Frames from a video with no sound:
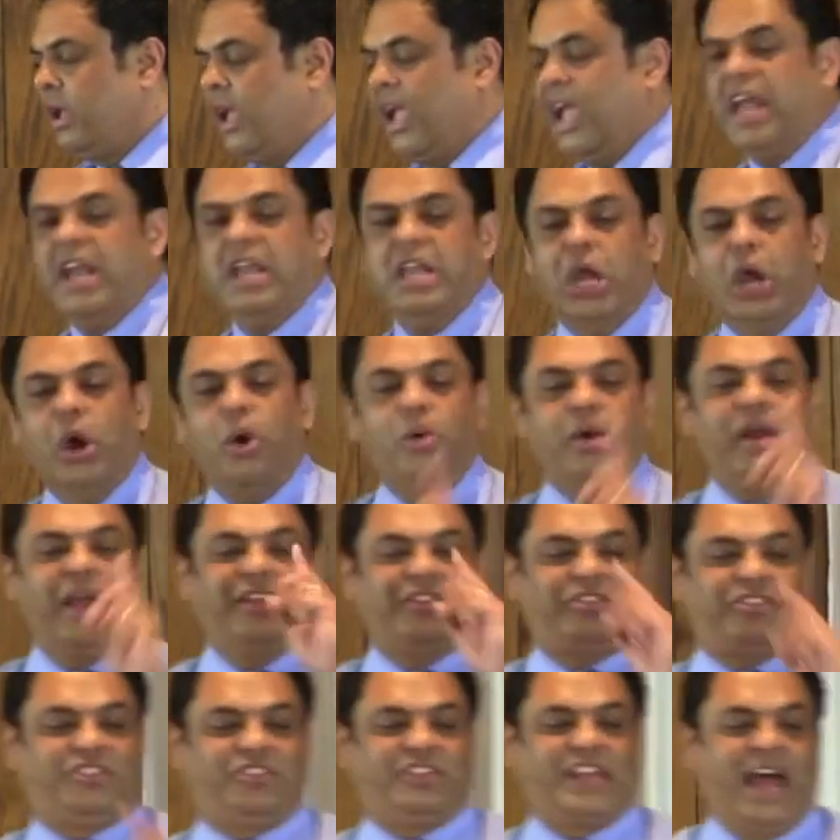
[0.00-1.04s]
He knew
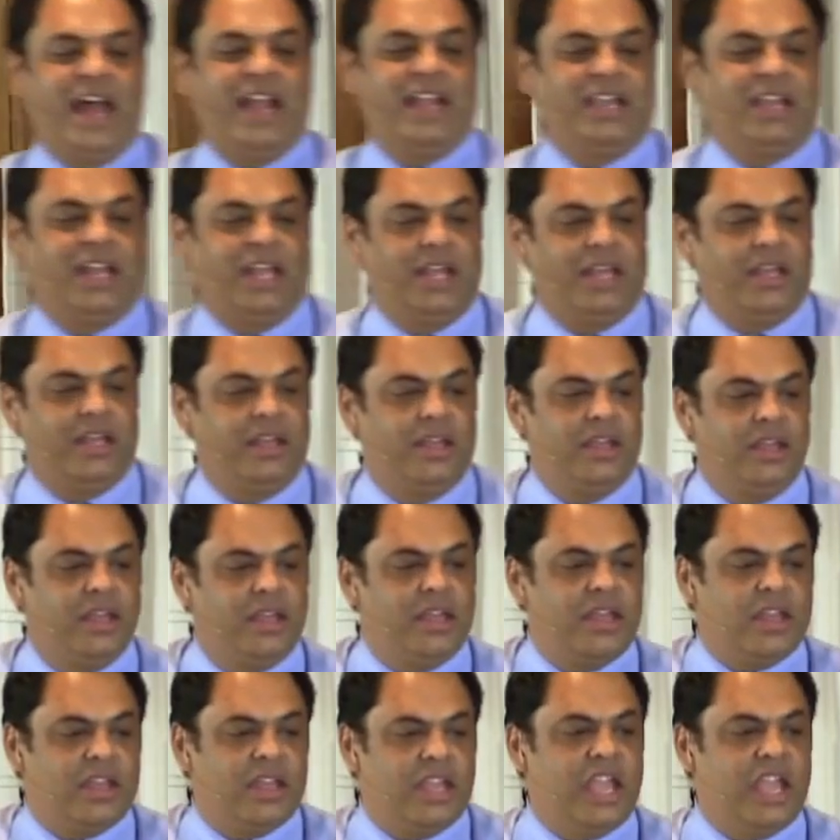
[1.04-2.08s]
his standing.
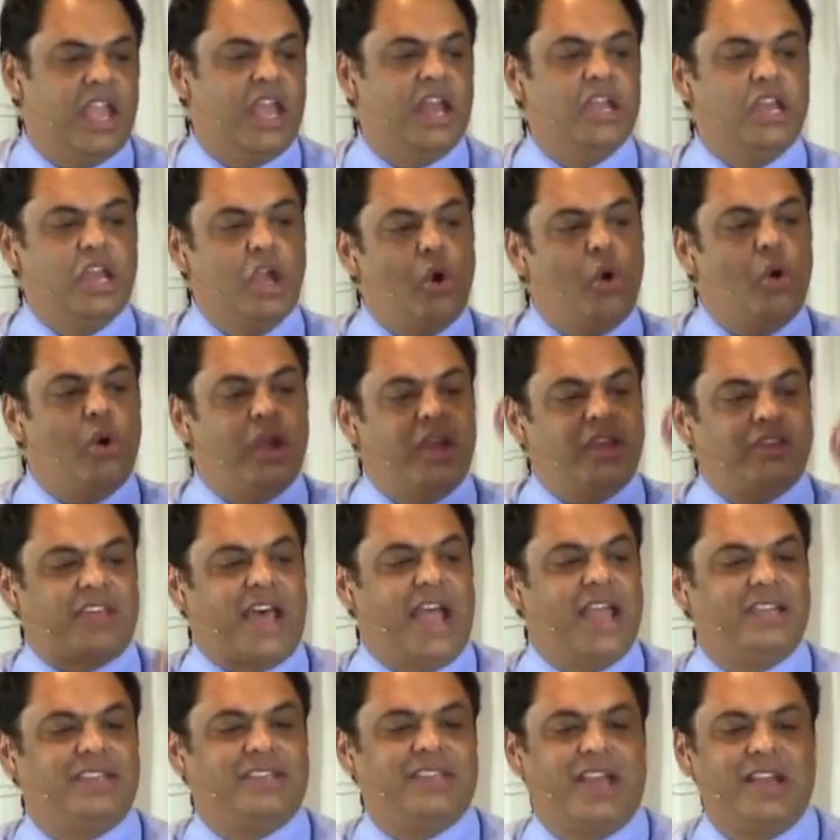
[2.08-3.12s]
He knew his
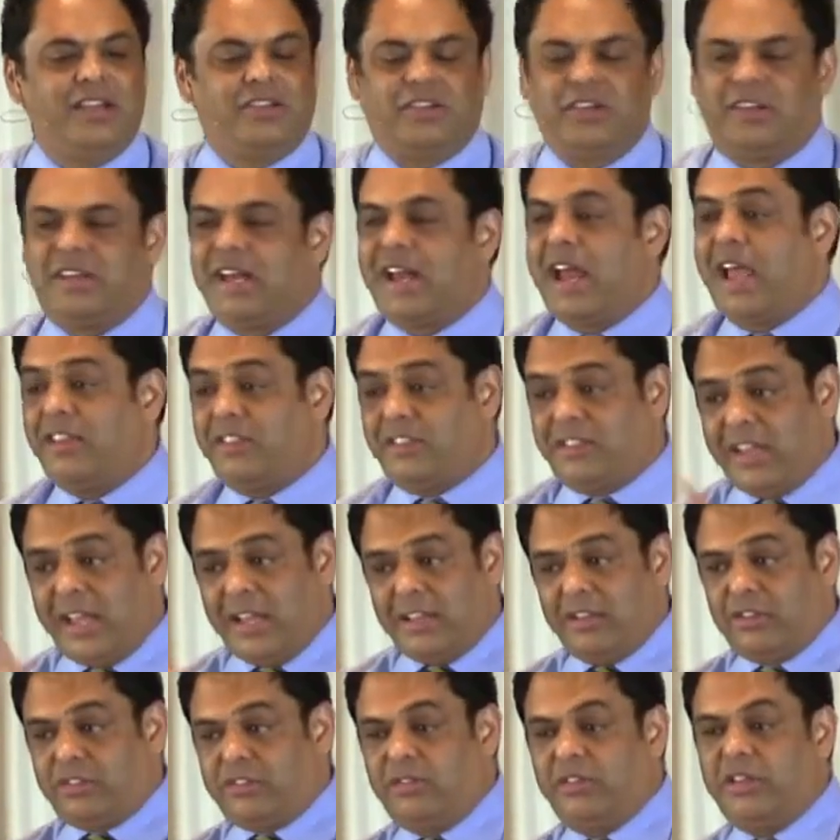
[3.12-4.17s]
identity. And I say
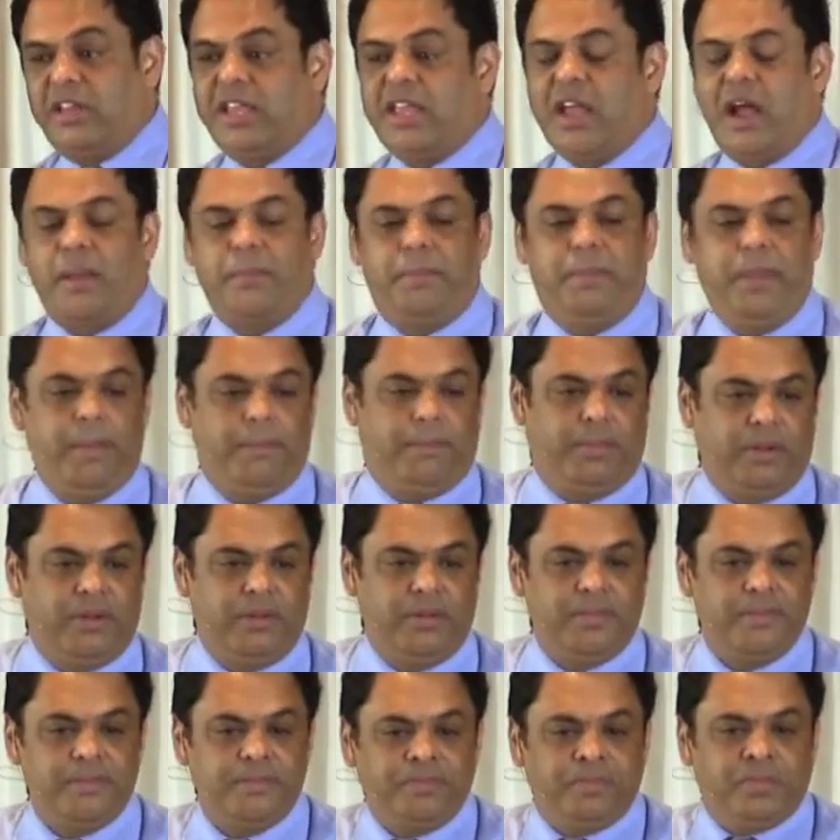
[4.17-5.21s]
this to the young
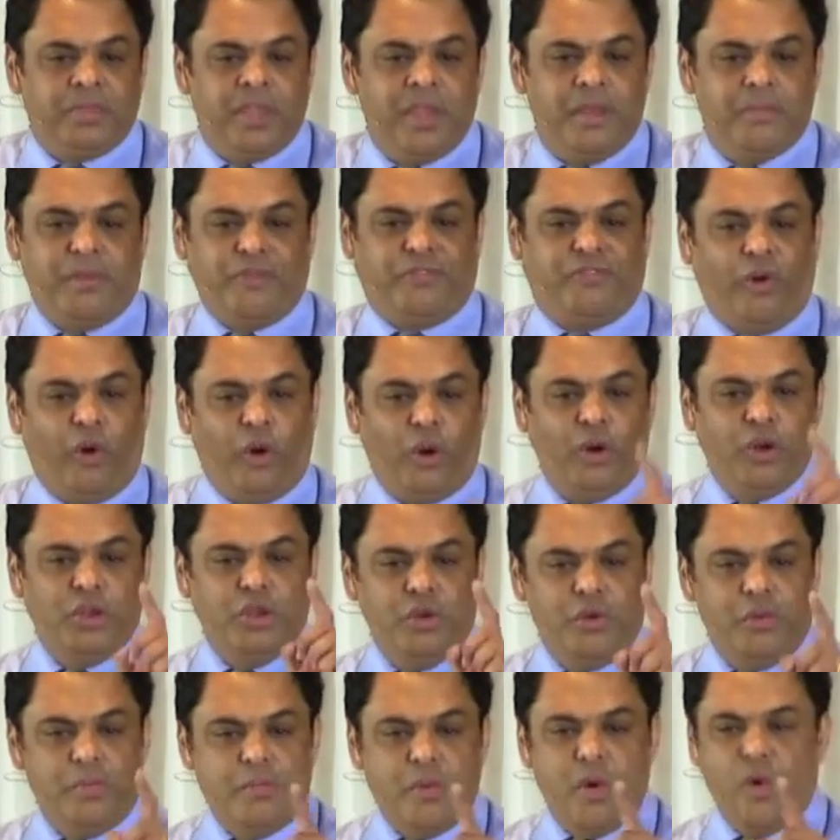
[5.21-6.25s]
people. Before
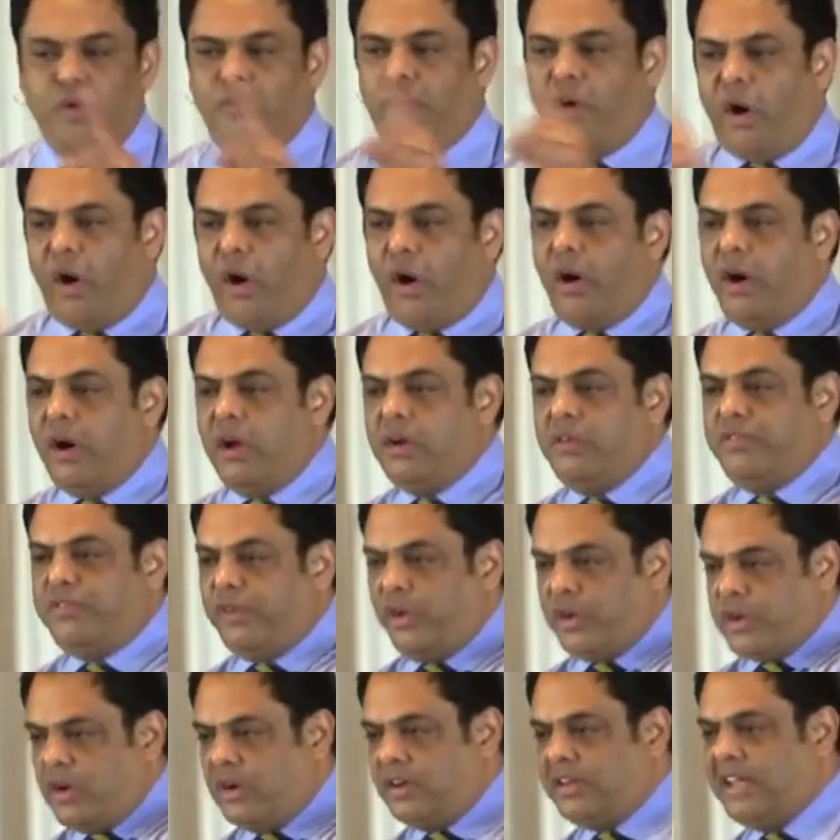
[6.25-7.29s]
you move on
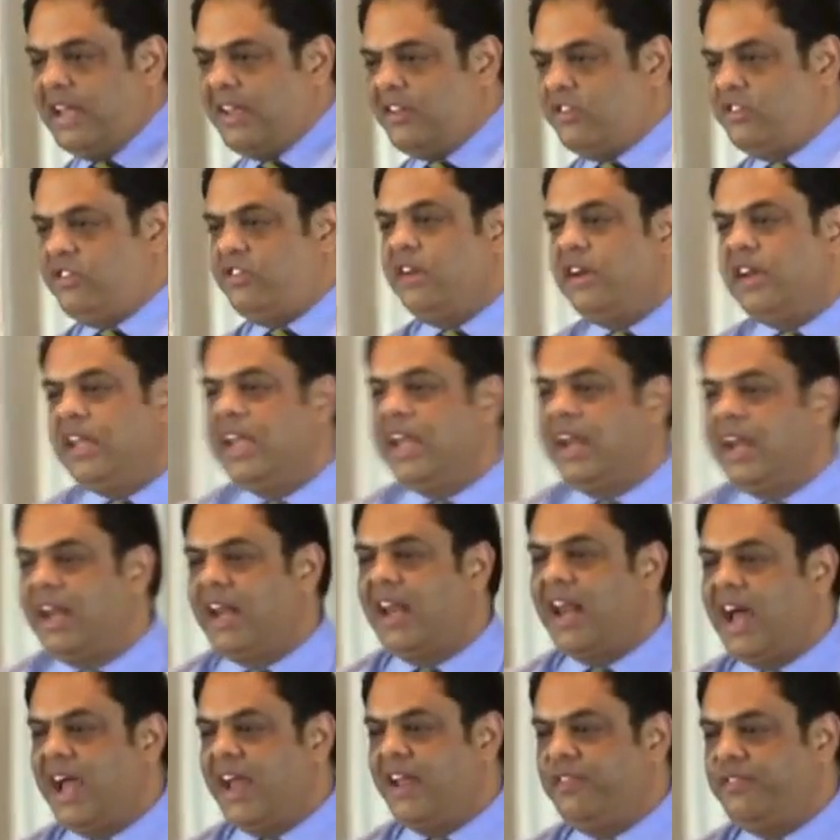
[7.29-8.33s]
for your destiny
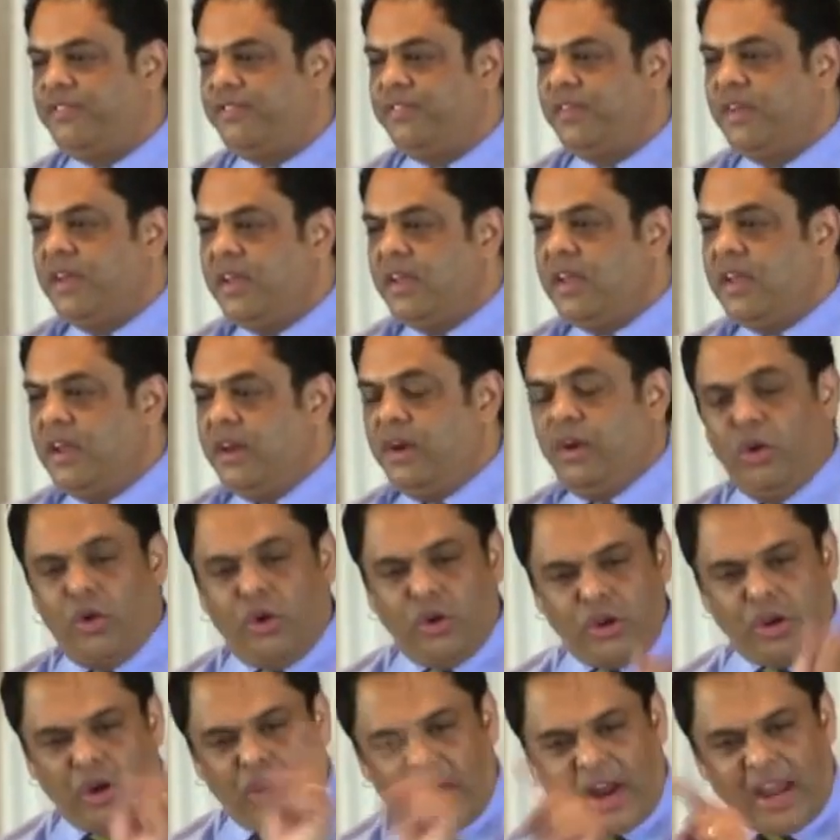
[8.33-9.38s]
in life,
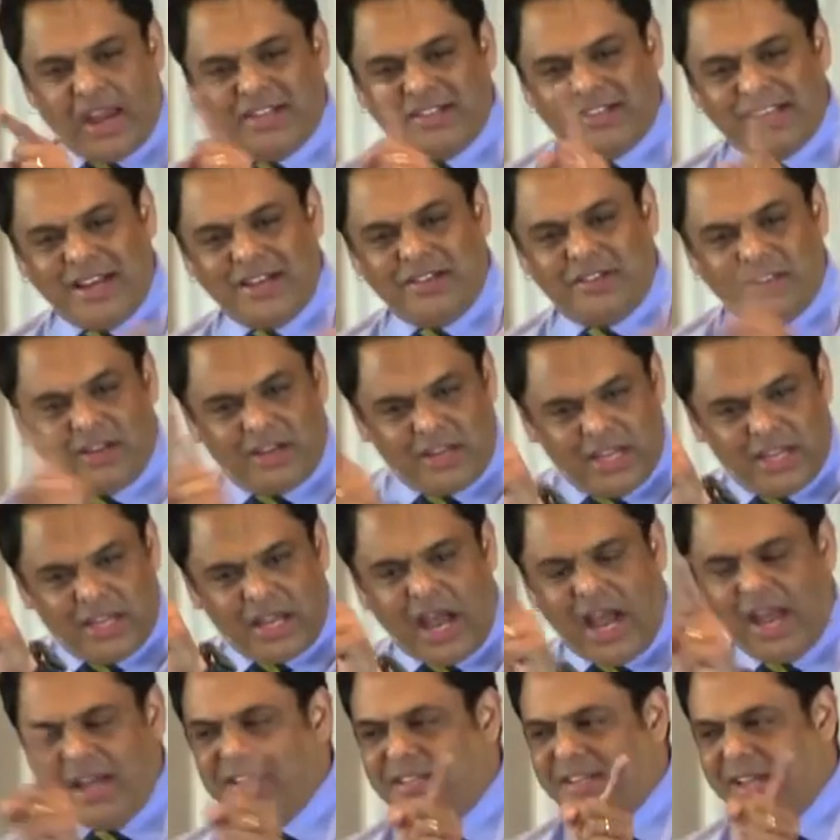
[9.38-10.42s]
know your
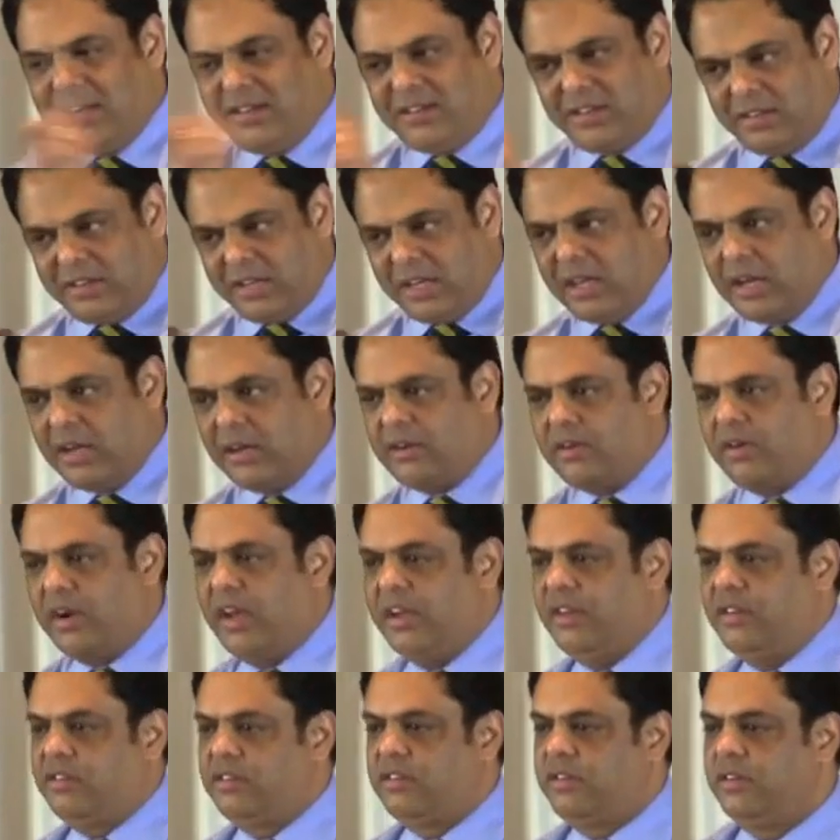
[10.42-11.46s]
identity in
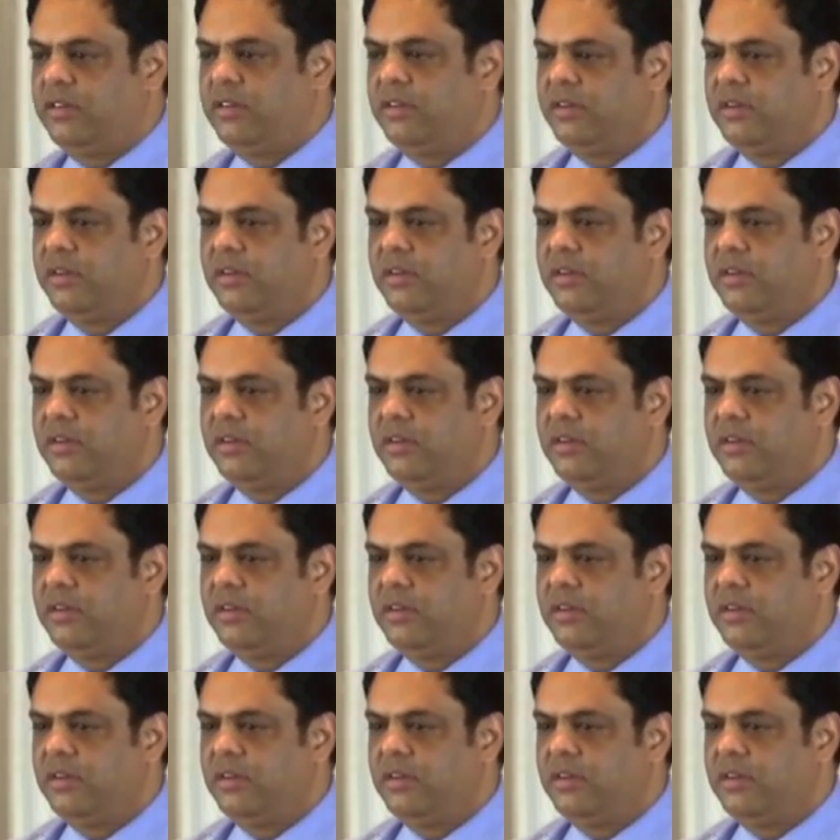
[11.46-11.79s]
Christ.